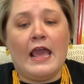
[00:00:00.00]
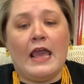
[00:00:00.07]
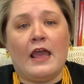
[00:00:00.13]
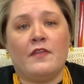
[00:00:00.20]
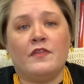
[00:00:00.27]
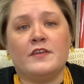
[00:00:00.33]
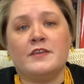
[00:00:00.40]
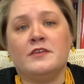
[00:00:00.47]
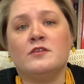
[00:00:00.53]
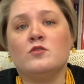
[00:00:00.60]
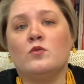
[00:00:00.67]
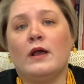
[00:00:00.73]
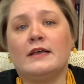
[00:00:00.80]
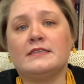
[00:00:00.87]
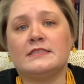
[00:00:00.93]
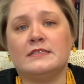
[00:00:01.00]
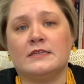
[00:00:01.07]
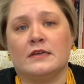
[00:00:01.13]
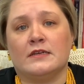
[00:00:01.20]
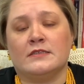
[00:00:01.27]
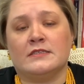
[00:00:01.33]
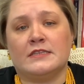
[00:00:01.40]
and the US
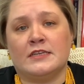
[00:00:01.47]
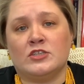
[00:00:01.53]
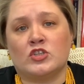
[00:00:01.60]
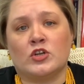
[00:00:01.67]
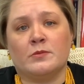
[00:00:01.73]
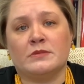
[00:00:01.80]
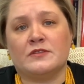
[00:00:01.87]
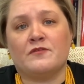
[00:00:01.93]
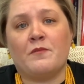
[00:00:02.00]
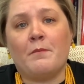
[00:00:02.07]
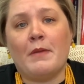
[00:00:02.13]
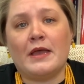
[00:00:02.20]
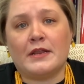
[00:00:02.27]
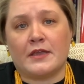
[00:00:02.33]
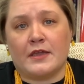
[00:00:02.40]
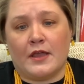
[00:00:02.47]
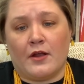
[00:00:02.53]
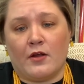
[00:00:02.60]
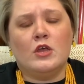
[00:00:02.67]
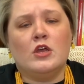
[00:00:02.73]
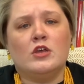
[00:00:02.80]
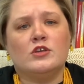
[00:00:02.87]
does in terms of Medicare.